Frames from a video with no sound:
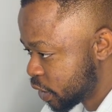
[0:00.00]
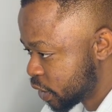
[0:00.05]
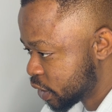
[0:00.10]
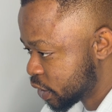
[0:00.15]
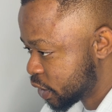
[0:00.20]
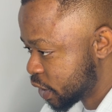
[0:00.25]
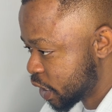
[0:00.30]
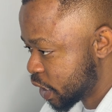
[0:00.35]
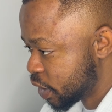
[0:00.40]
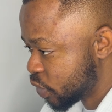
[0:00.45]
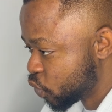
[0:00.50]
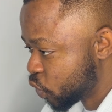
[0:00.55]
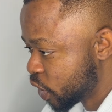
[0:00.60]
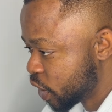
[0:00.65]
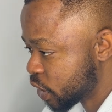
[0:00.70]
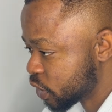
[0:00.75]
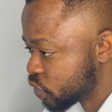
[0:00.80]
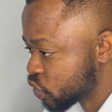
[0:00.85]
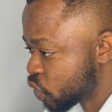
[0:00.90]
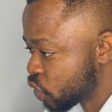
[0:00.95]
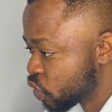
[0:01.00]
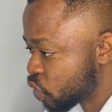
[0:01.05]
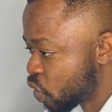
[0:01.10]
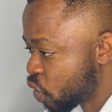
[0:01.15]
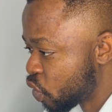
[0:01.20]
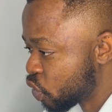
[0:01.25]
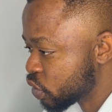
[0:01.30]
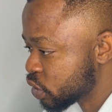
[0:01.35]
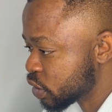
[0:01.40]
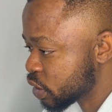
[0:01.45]
Then when I turn
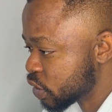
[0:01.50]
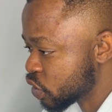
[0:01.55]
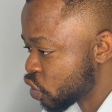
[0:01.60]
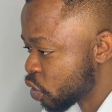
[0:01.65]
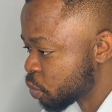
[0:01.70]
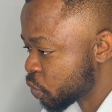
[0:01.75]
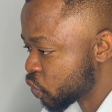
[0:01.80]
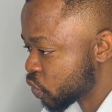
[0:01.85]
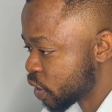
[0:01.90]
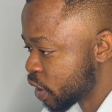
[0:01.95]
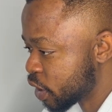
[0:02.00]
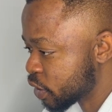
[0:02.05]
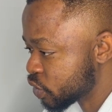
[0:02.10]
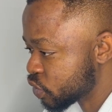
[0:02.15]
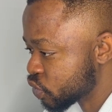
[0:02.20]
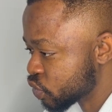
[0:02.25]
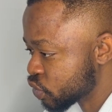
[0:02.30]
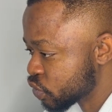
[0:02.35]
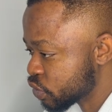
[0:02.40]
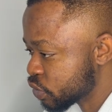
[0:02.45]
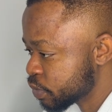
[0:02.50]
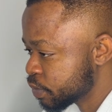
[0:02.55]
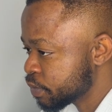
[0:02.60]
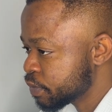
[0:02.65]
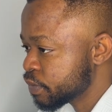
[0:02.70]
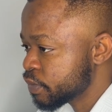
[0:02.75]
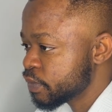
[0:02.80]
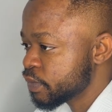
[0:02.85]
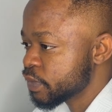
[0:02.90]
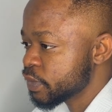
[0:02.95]
on the normal candles,
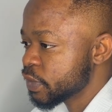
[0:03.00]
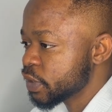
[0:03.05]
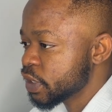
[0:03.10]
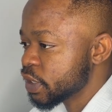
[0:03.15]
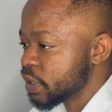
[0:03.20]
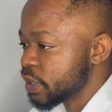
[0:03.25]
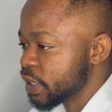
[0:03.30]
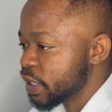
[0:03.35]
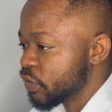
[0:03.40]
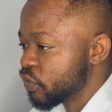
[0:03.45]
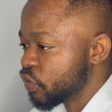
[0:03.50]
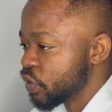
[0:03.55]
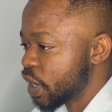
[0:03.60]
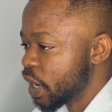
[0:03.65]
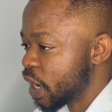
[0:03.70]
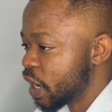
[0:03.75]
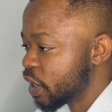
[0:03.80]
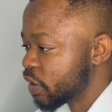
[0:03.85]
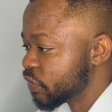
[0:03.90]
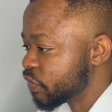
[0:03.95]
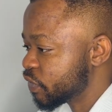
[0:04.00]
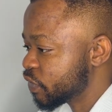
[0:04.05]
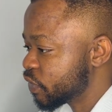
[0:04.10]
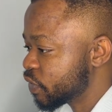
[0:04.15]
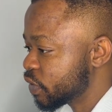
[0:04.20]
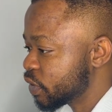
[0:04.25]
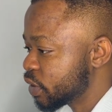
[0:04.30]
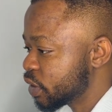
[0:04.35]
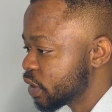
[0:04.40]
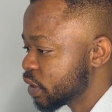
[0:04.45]
if we have
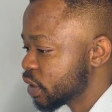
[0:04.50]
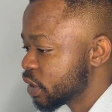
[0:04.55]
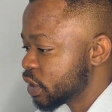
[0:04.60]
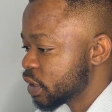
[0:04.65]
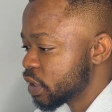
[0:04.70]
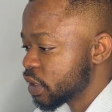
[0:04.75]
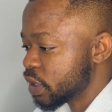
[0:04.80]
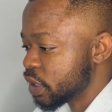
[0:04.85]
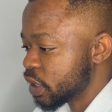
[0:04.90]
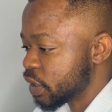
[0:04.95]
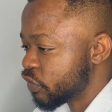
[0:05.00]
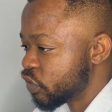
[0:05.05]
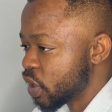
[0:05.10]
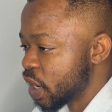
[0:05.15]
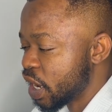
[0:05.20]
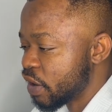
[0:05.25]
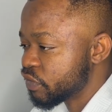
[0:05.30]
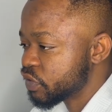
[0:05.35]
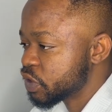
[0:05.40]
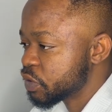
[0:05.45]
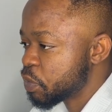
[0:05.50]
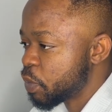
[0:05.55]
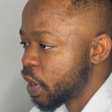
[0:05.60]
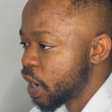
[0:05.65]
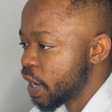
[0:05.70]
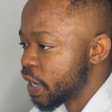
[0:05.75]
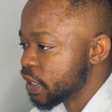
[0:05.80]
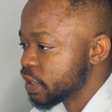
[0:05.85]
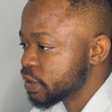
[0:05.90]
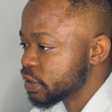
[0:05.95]

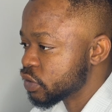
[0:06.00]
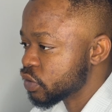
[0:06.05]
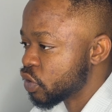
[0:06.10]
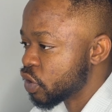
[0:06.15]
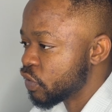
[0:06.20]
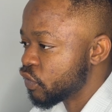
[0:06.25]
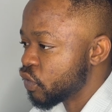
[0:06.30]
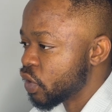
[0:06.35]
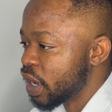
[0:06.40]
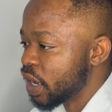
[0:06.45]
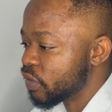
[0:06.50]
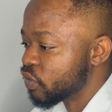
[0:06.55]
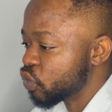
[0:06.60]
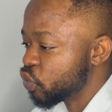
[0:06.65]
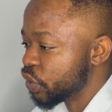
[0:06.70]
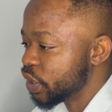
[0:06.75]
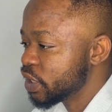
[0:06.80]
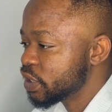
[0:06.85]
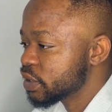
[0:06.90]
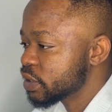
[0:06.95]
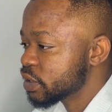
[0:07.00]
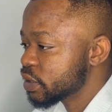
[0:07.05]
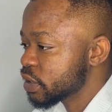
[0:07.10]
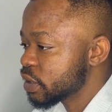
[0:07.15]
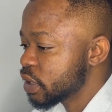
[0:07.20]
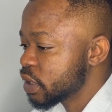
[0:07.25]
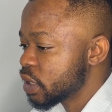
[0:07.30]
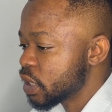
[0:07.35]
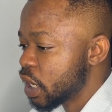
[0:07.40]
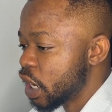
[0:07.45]
spikes or if we have wicks,
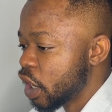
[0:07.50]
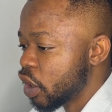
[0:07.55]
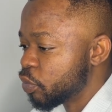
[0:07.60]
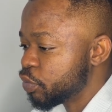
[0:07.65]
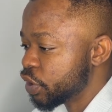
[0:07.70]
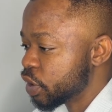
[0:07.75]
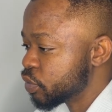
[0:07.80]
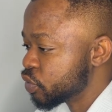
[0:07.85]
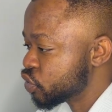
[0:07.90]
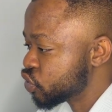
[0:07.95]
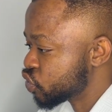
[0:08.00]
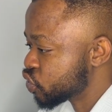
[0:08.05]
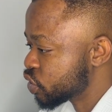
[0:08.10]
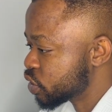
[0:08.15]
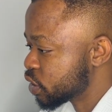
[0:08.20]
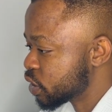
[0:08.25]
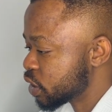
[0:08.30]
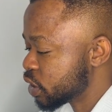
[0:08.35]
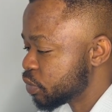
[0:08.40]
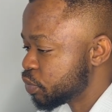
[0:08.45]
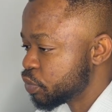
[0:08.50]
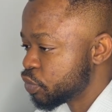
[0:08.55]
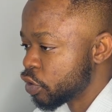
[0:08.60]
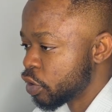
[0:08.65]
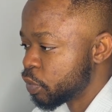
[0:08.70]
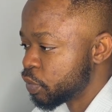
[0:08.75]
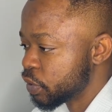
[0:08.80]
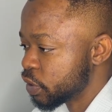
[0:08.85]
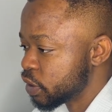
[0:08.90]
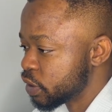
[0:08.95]
I'll be able to see
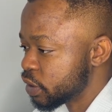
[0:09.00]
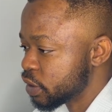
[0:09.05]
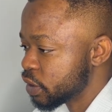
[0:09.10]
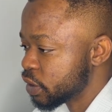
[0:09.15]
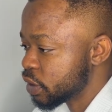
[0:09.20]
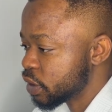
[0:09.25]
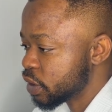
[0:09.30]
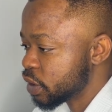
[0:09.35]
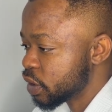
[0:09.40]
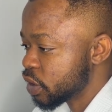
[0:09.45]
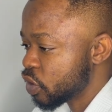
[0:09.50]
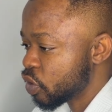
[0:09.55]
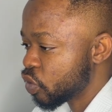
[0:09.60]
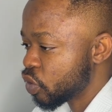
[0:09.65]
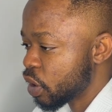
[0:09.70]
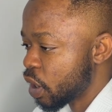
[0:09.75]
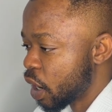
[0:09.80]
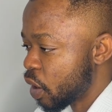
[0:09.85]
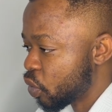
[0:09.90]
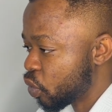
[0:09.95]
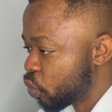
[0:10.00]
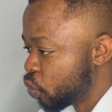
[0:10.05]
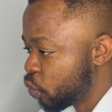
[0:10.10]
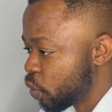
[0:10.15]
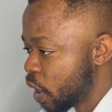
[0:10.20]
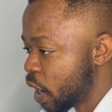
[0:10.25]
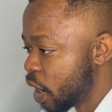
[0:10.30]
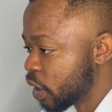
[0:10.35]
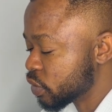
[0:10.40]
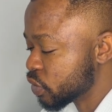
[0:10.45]
properly
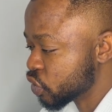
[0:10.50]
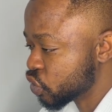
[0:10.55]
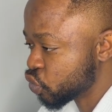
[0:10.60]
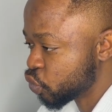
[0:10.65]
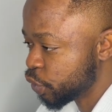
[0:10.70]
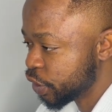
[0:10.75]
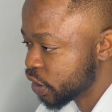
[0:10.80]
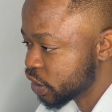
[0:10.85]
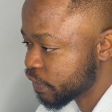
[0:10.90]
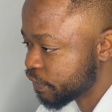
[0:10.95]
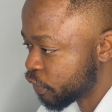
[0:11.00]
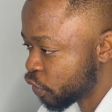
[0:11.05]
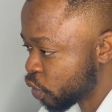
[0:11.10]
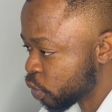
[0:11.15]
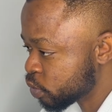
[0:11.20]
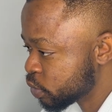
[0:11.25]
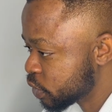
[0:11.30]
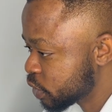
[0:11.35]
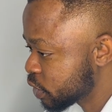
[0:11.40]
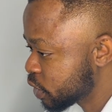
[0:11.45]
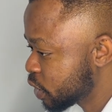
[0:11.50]
how those wicks formed